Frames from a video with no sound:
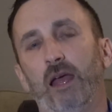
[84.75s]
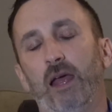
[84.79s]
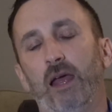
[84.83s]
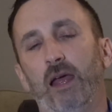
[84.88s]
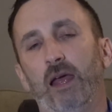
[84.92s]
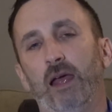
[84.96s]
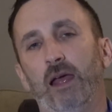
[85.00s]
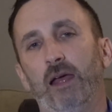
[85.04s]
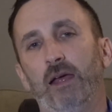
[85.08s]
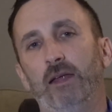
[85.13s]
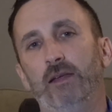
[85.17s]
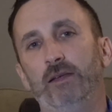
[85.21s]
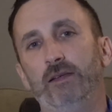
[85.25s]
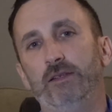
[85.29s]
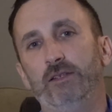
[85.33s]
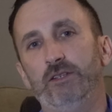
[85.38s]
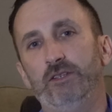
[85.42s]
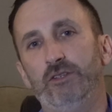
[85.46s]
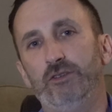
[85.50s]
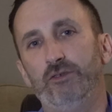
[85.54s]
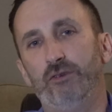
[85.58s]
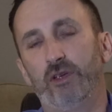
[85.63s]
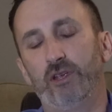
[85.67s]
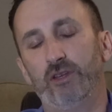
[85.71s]
And
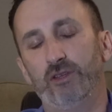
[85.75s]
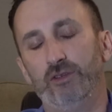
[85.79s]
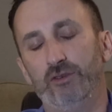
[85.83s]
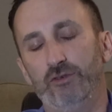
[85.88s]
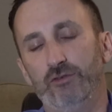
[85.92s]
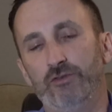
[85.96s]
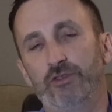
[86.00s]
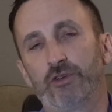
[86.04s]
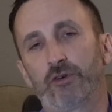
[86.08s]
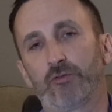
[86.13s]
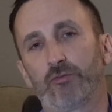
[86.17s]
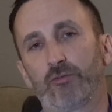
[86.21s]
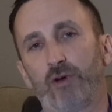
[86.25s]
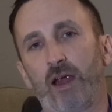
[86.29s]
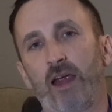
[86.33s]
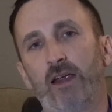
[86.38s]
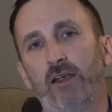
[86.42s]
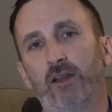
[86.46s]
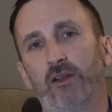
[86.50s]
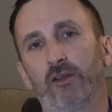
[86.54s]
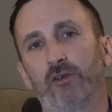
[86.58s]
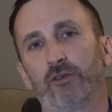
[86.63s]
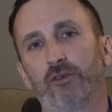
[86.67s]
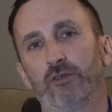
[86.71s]
you can use a
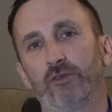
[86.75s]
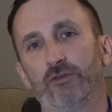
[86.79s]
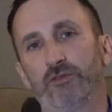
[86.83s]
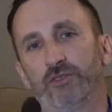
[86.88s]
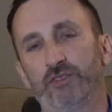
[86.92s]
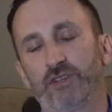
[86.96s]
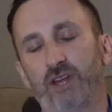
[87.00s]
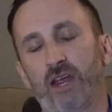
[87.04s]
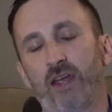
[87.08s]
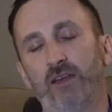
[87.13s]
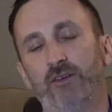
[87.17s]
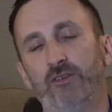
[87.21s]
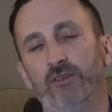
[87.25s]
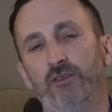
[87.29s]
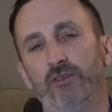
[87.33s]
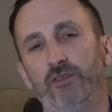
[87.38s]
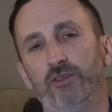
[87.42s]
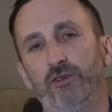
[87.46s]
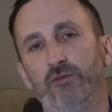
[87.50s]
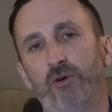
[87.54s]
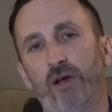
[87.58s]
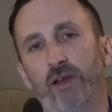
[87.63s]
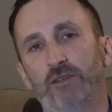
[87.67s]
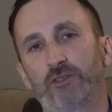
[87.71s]
regular standard
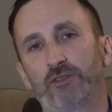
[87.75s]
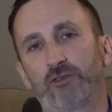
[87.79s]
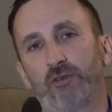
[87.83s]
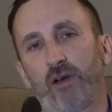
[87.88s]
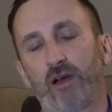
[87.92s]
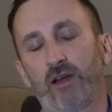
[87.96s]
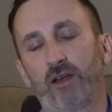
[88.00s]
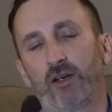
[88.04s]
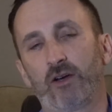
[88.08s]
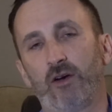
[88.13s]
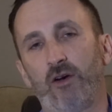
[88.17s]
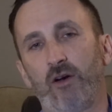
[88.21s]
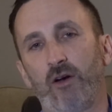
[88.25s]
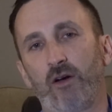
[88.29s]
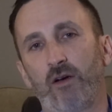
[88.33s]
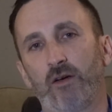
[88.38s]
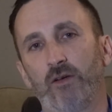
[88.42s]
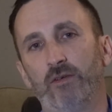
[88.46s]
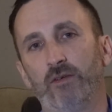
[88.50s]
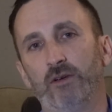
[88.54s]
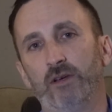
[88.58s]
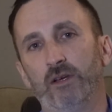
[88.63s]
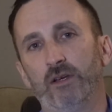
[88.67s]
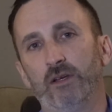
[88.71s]
US credit
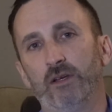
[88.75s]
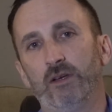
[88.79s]
card